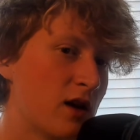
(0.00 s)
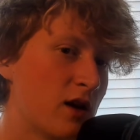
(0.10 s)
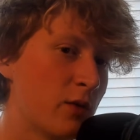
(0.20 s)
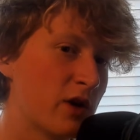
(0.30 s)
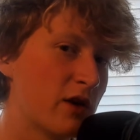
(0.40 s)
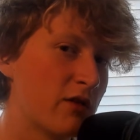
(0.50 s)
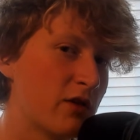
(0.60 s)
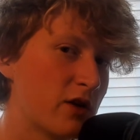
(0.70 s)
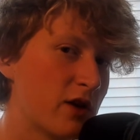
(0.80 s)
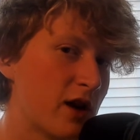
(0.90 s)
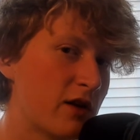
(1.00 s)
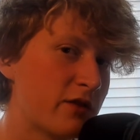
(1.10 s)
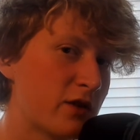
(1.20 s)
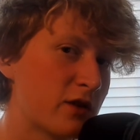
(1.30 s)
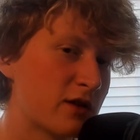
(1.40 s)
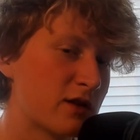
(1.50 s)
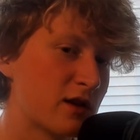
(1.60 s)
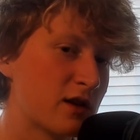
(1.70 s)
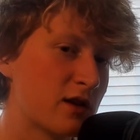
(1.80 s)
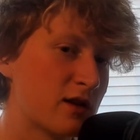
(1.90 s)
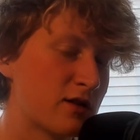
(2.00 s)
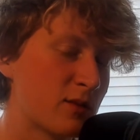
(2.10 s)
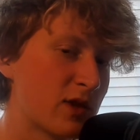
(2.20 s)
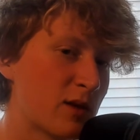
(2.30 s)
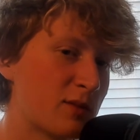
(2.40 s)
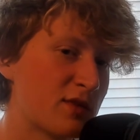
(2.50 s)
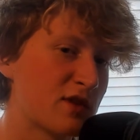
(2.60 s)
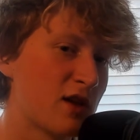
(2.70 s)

whatever you're not focused on, and sometimes